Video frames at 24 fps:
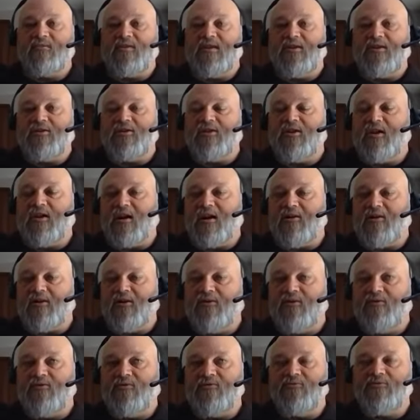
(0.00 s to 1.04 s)
teach you how to
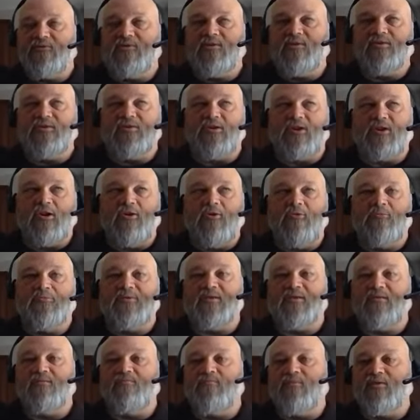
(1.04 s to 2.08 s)
use the
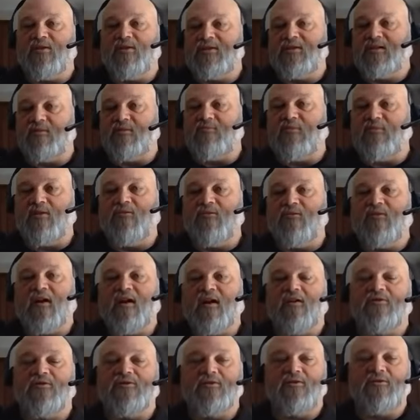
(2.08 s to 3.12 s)
scopes and ballistic
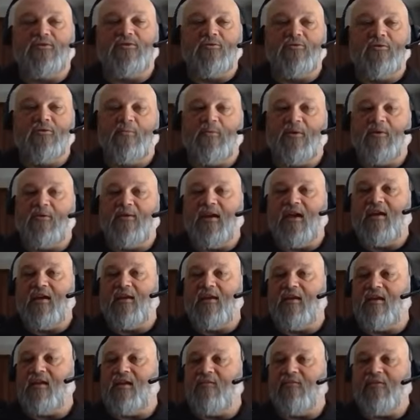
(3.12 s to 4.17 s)
profiles and true up your data
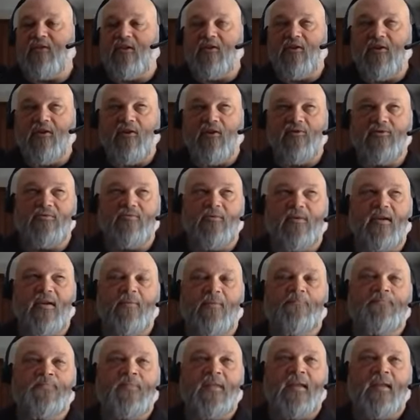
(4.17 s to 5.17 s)
and everything that goes with it.